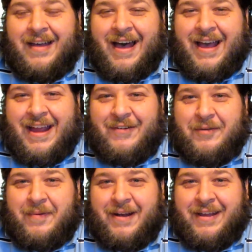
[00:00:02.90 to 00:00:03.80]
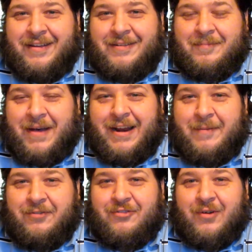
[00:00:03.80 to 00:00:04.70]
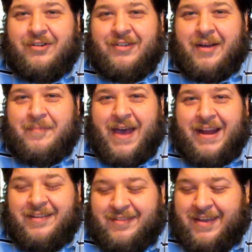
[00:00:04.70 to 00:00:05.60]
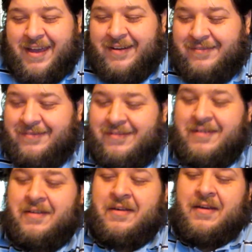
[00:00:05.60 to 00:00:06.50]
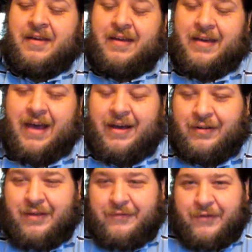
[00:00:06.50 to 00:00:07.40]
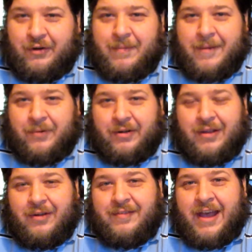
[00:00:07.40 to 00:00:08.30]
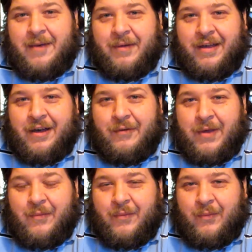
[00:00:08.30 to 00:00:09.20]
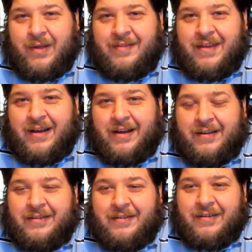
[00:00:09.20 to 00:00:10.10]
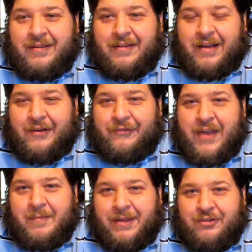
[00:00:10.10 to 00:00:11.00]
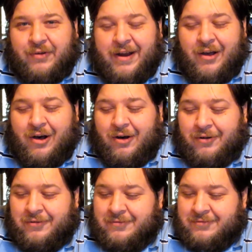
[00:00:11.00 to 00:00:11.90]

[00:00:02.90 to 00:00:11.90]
Hi everybody, my name is George and I'm Patty's kid. I don't know if you remember a long time ago we we did a a family tree haul.